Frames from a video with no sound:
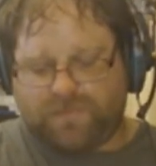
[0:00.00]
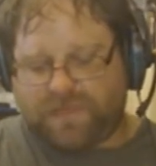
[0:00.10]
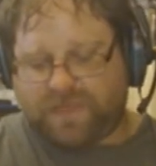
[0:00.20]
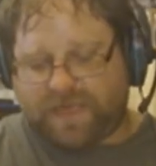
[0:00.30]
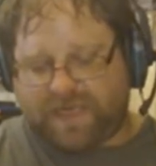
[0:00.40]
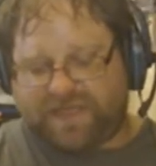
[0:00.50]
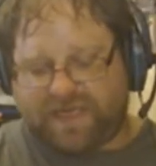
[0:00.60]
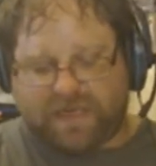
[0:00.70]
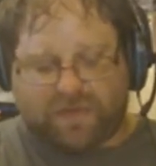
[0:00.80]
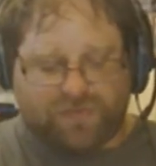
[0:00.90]
I think
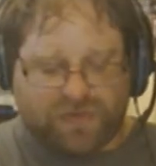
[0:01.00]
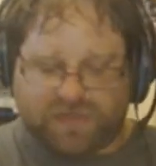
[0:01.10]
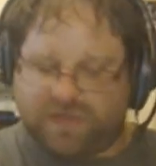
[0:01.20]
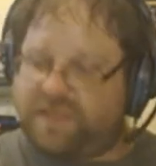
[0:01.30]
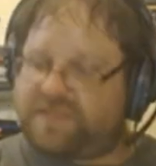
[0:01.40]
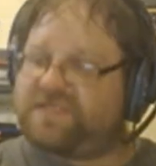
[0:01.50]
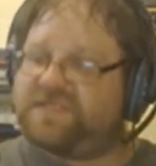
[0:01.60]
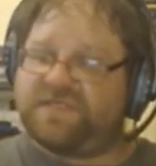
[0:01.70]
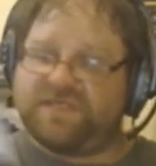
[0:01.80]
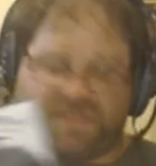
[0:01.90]
I'll put
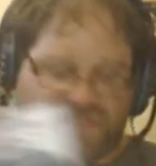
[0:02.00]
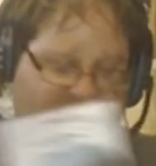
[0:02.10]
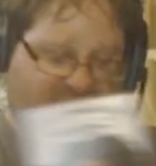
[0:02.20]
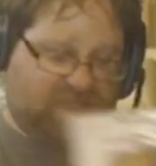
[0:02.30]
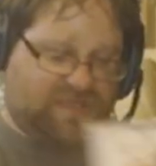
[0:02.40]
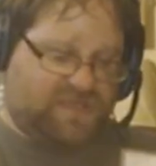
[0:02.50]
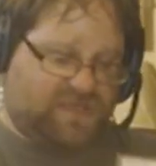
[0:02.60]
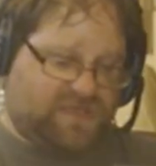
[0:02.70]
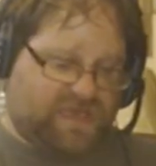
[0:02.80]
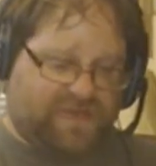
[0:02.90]
this
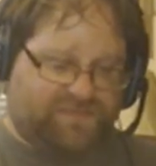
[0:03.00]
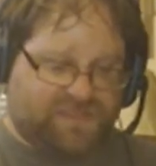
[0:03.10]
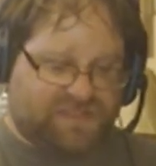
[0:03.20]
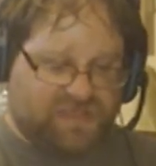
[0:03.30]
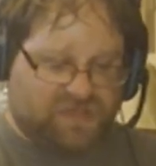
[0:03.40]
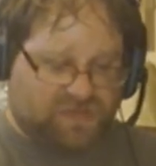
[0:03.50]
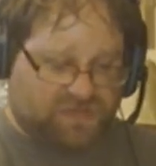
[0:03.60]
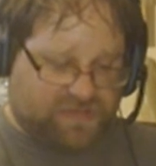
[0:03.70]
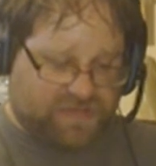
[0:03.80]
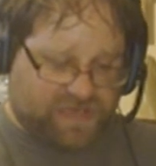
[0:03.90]
episodal
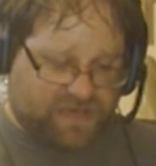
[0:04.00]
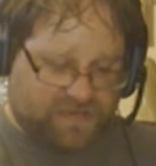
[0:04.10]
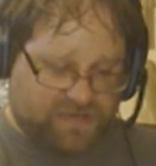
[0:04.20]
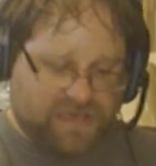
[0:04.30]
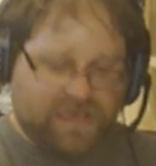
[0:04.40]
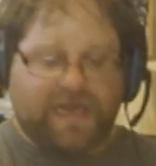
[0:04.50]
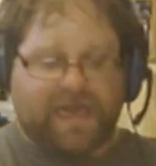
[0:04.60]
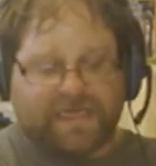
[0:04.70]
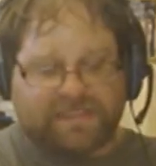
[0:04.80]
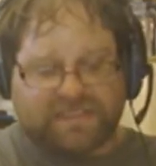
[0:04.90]
thing. And
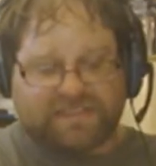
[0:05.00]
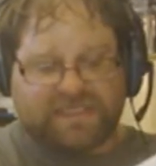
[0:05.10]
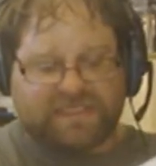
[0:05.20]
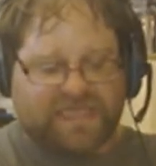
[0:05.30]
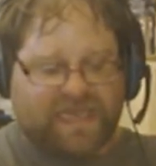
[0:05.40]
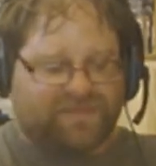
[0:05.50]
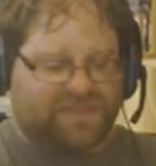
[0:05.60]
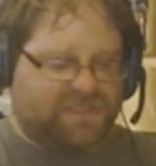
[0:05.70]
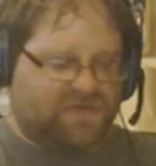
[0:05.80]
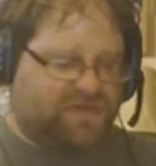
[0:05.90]
it's a
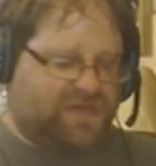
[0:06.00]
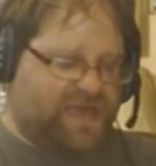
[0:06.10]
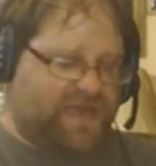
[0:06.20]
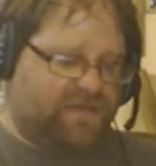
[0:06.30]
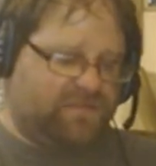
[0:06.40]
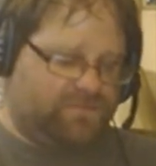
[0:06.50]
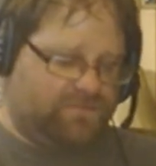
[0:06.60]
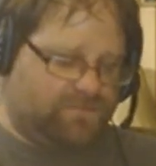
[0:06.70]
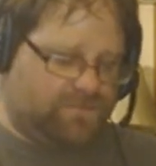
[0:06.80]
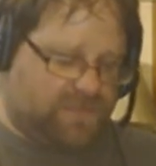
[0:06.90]
6-episode thing.
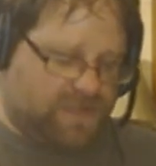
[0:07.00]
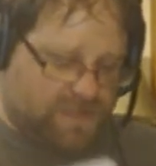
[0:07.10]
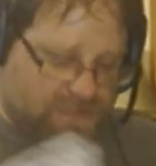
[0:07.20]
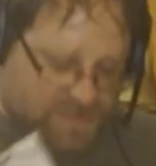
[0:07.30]
So I